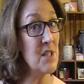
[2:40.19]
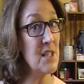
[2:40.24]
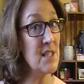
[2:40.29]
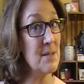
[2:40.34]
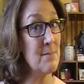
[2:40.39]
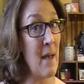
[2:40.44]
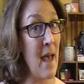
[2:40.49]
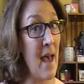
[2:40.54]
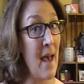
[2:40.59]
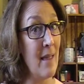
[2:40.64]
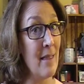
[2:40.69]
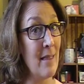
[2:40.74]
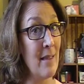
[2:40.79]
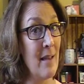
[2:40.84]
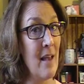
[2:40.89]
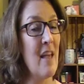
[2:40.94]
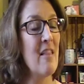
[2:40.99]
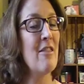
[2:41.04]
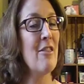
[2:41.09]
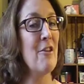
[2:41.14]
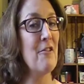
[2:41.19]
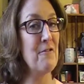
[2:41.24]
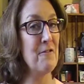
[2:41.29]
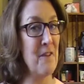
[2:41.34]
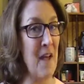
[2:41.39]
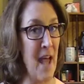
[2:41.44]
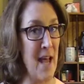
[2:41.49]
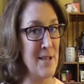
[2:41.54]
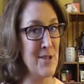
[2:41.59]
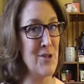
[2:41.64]
this math, the
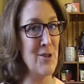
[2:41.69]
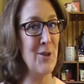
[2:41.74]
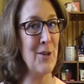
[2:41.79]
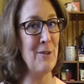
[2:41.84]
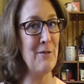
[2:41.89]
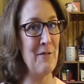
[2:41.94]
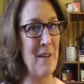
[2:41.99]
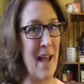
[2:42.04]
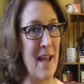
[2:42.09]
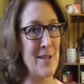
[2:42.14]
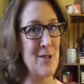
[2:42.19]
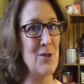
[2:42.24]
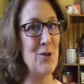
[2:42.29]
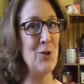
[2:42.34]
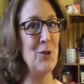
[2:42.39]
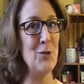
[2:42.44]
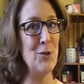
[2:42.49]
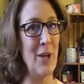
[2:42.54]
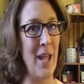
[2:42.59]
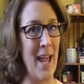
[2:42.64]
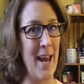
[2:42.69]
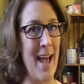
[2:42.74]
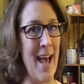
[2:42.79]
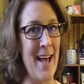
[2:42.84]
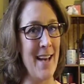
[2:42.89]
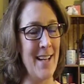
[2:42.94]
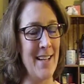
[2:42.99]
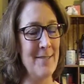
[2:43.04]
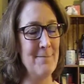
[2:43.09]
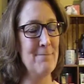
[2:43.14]
faster and faster you'll get
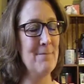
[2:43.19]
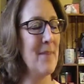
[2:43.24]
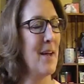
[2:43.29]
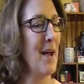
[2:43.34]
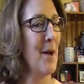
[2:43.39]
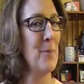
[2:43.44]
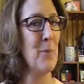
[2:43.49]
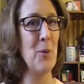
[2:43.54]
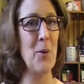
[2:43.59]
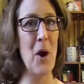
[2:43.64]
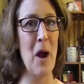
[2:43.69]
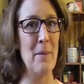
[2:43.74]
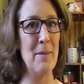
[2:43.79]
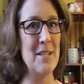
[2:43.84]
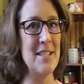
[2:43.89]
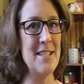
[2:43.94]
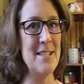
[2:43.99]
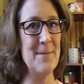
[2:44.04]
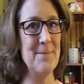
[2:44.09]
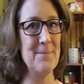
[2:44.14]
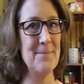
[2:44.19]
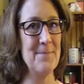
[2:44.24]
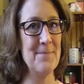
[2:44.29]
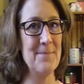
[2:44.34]
at it. I promise.